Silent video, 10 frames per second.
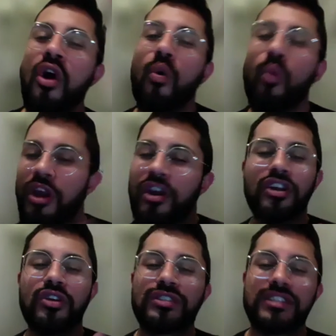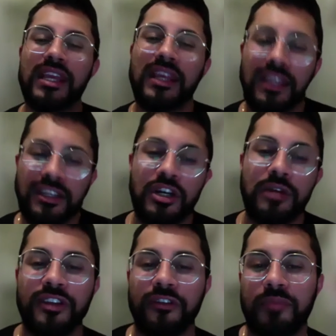What are you seeing in
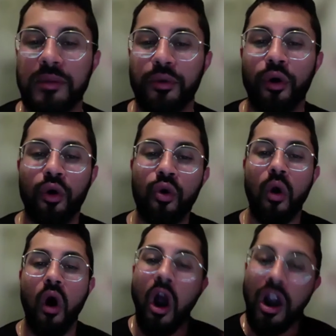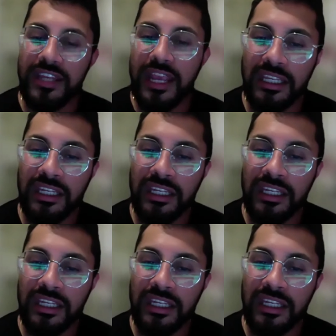terms of people who are taking